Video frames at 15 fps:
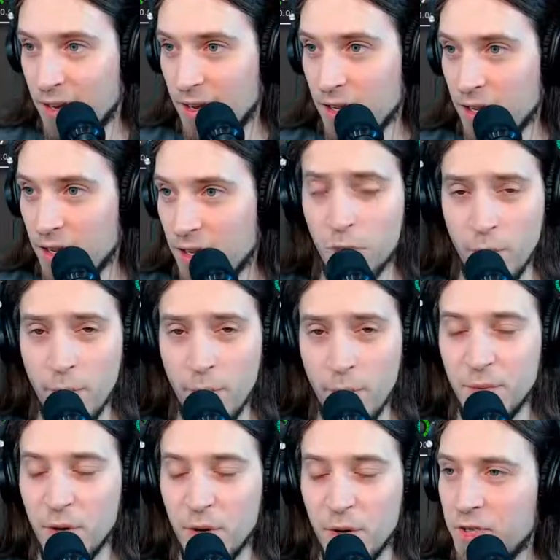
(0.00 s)
Now that reminds
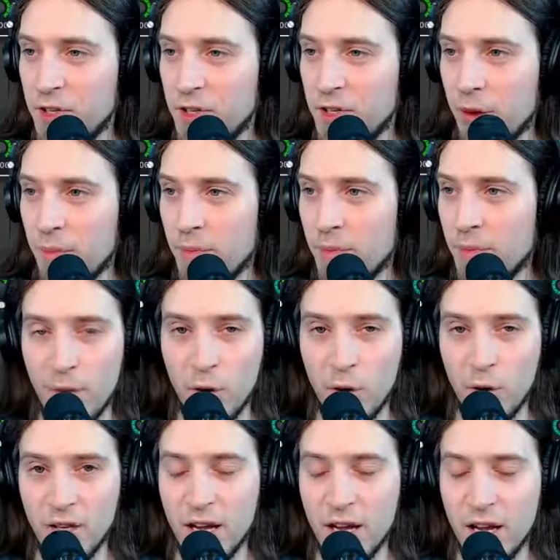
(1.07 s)
me of the video I made
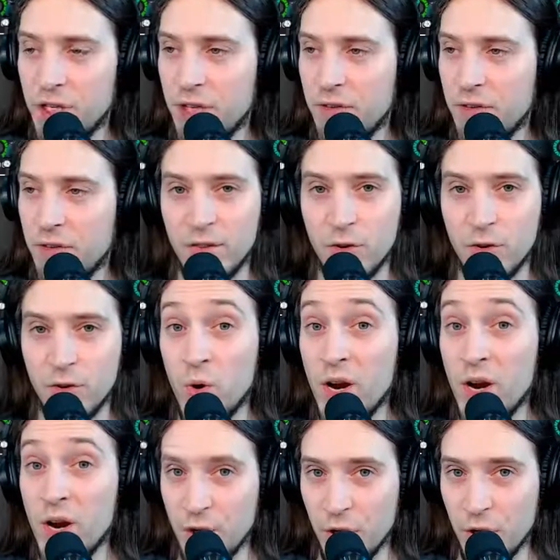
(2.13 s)
about achieving the
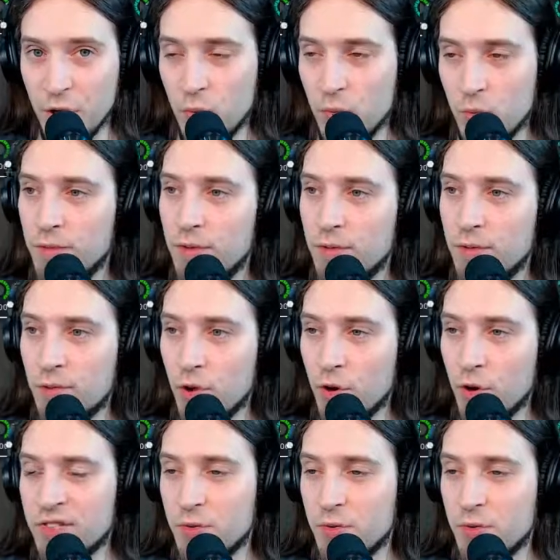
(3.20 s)
radio
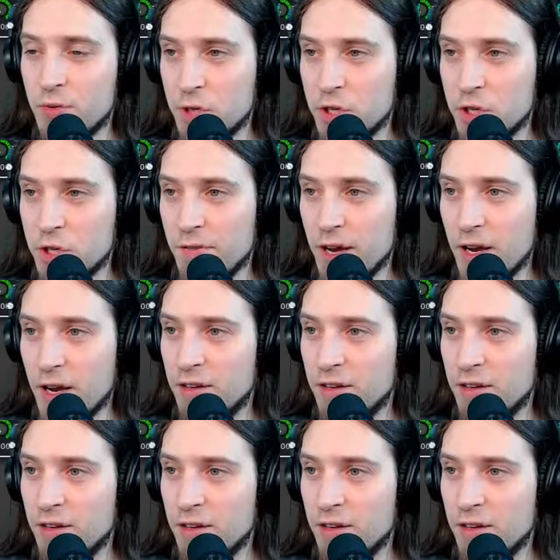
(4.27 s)
voice transmission effect.